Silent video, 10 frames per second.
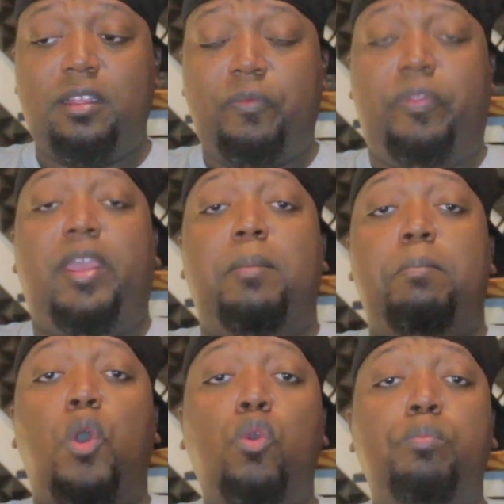they're
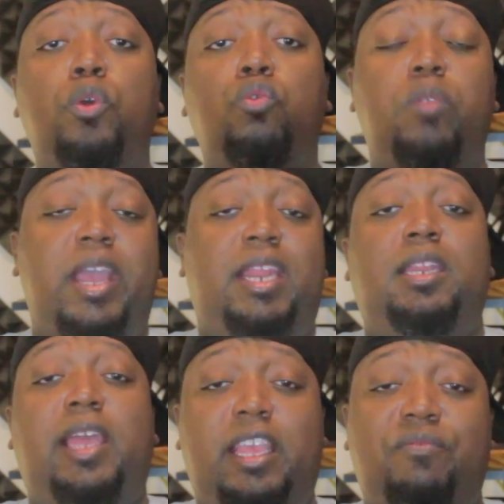mobile
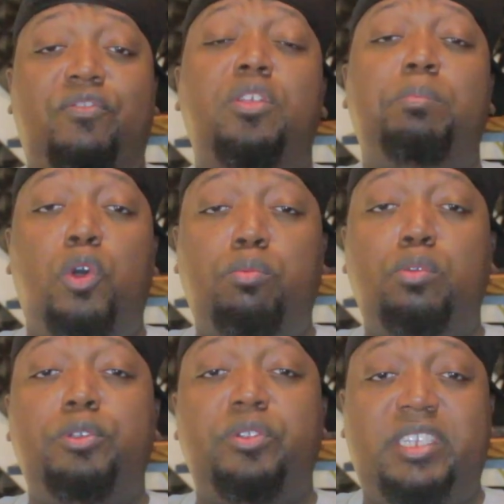ready. Like if you're a
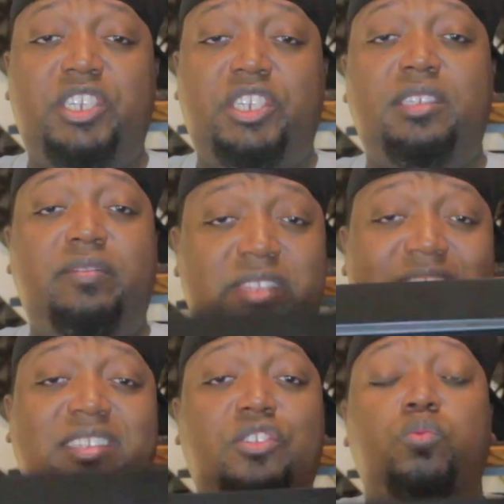mobile musician,
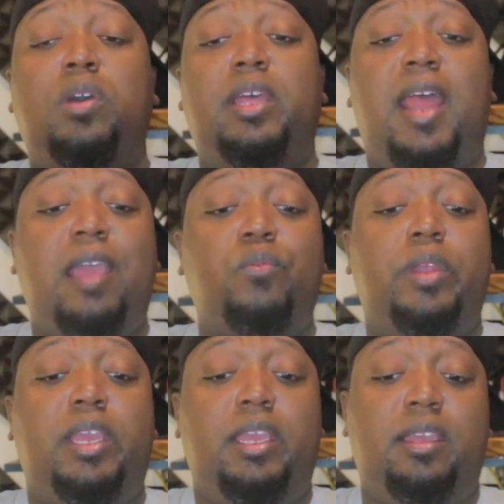this is what
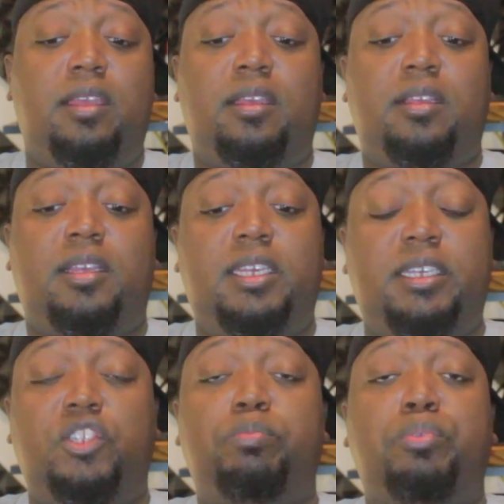iRig
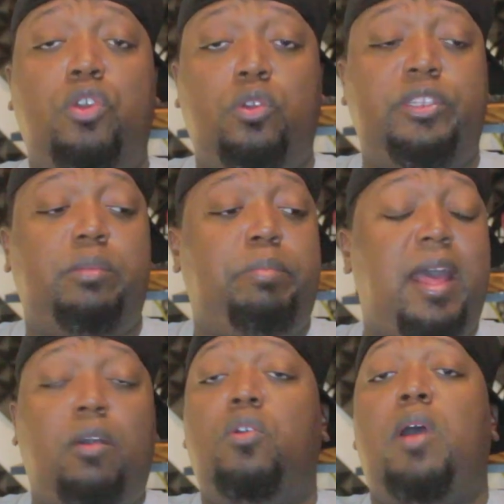Keys Pro is
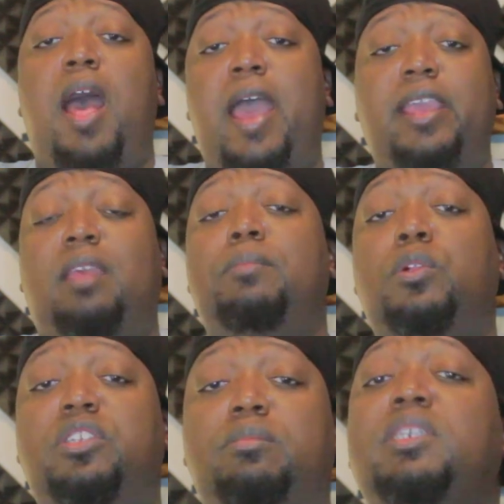about, or IK
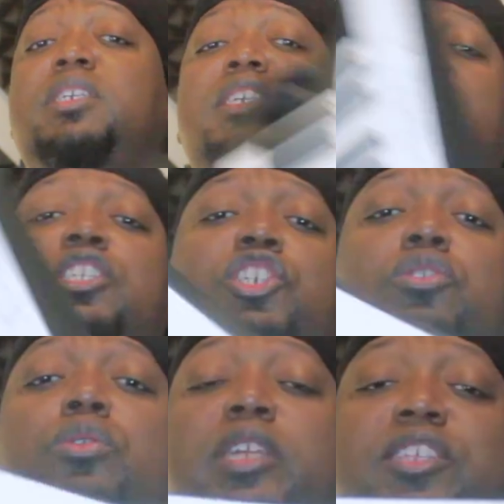Multimedia in
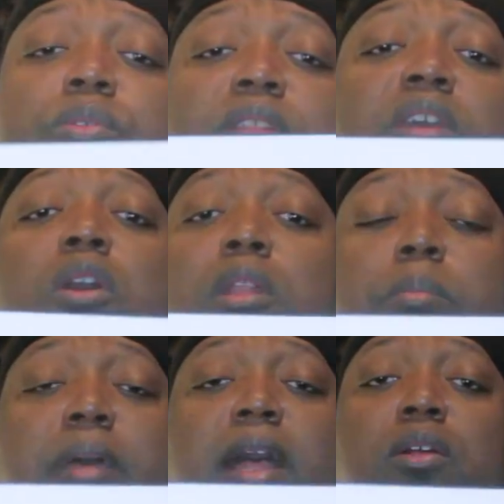general. That's what they're all
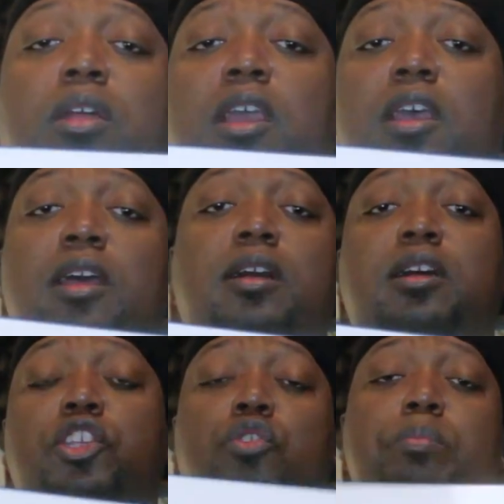about.
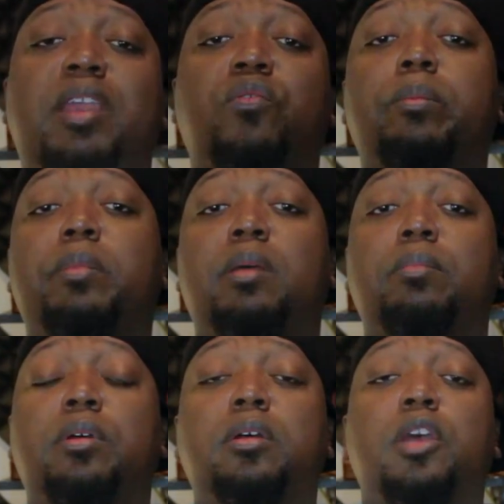You may
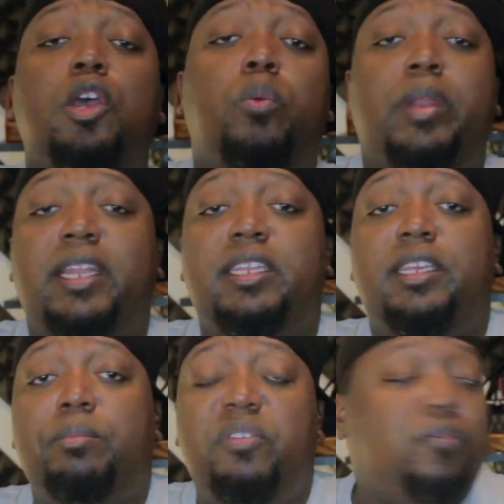remember what I
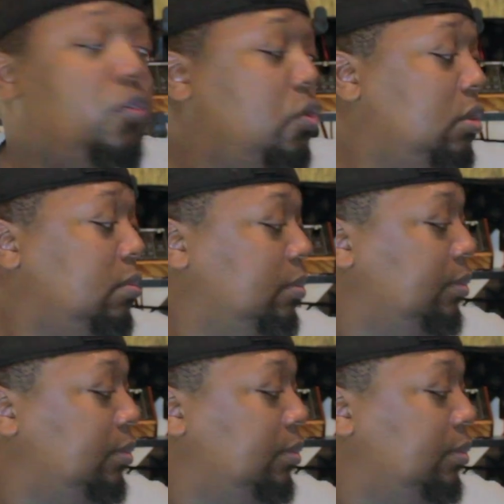did before.